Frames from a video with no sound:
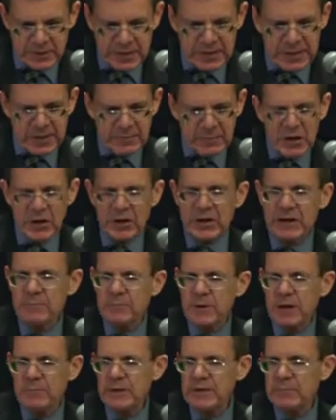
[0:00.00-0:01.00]
in the American
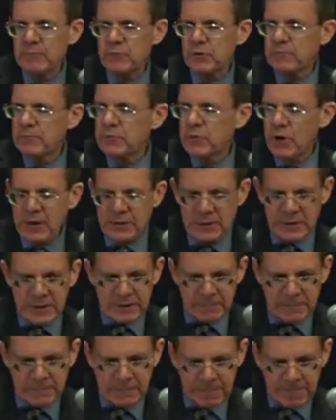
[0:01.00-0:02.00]
public more
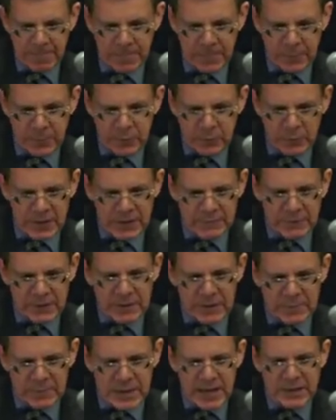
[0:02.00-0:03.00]
broadly, or even
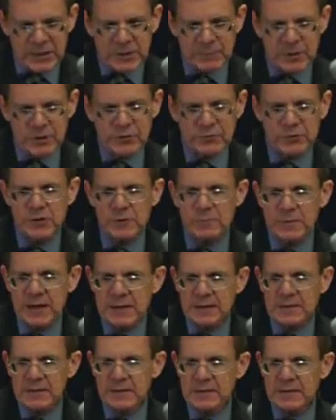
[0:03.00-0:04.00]
commands much
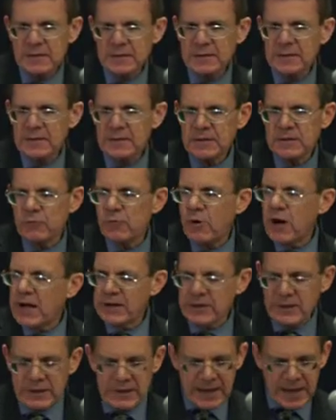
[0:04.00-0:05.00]
respect in the
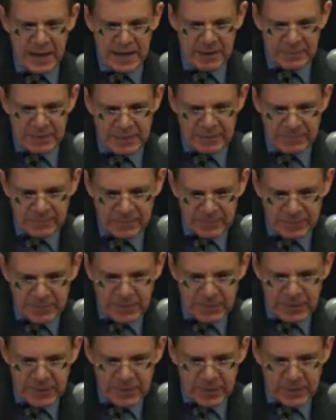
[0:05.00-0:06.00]
wider academy.
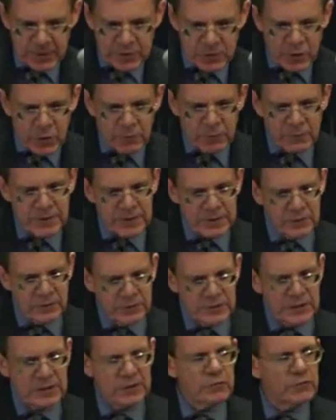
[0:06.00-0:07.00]
No
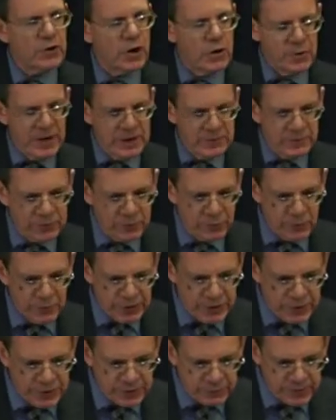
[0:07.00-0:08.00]
field can grow and
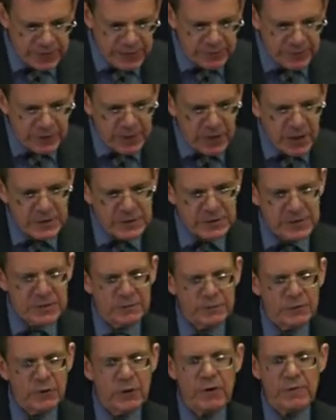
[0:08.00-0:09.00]
flourish without the
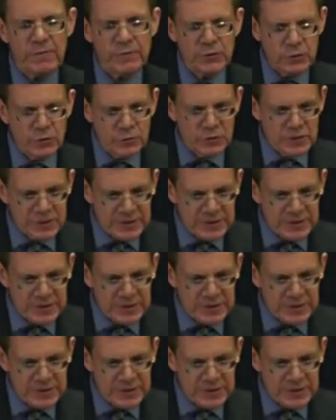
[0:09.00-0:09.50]
constant flow of new